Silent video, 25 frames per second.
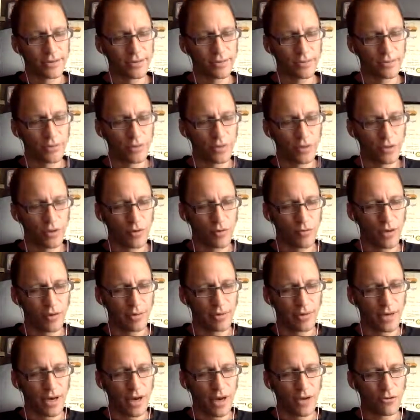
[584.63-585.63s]
you have
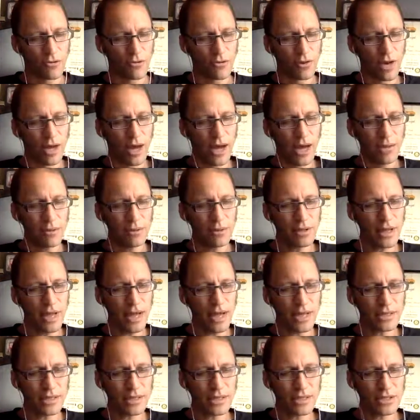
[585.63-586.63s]
maybe unreliable
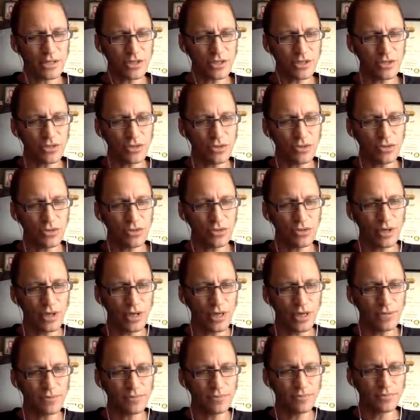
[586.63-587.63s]
access to
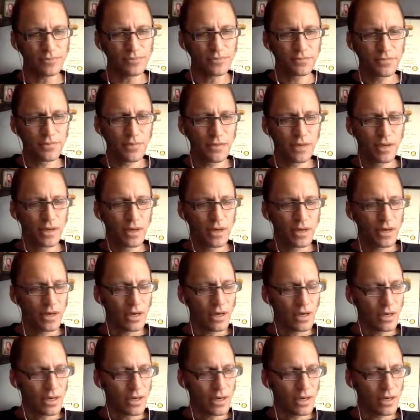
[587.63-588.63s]

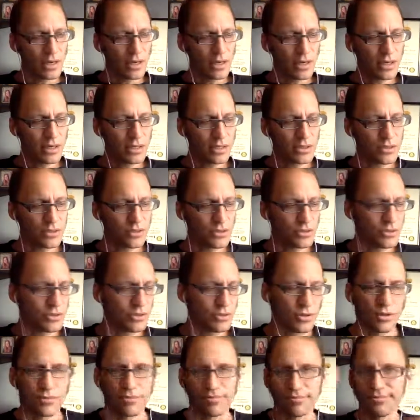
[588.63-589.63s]

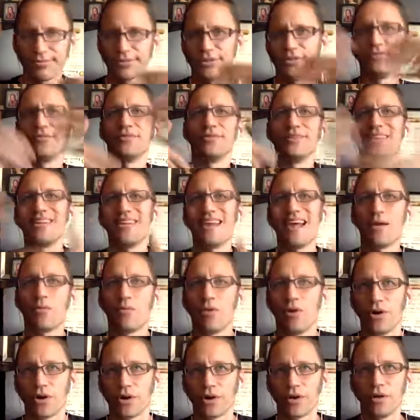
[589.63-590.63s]
the sort of the
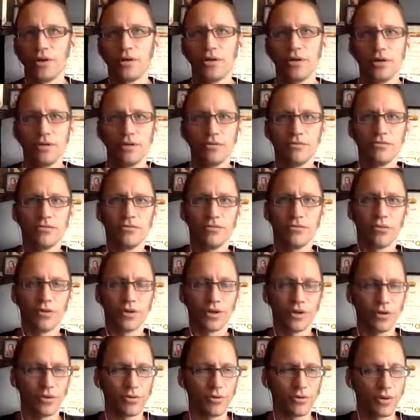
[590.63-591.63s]
network for
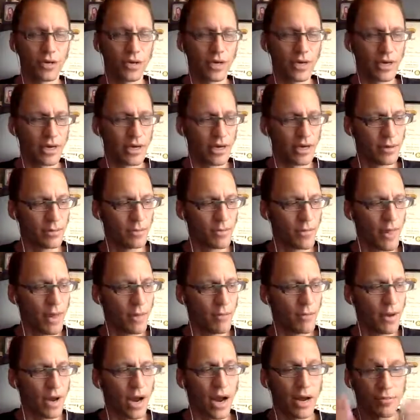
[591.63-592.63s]
you. But
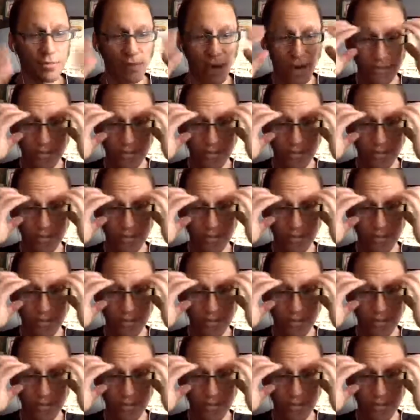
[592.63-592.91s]
I'm